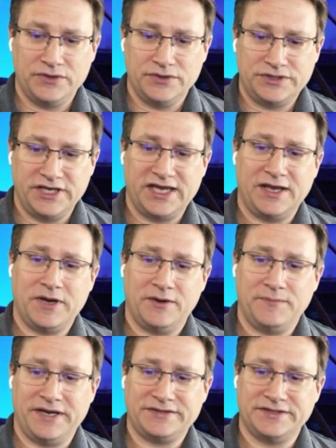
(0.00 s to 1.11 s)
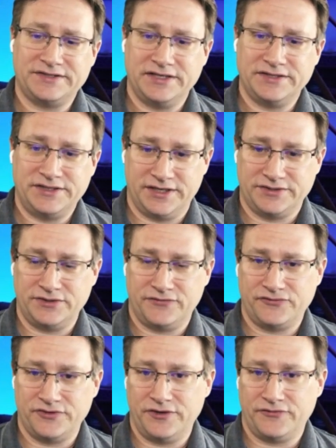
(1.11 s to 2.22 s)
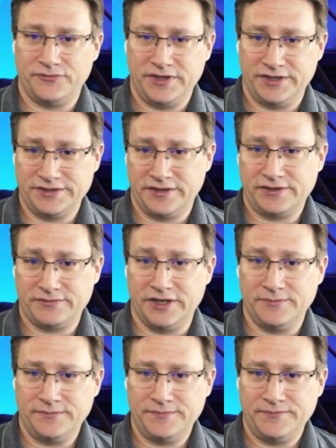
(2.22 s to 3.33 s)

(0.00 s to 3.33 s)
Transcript: she came out and basically says, "Yes, you're you're from the angelic realm.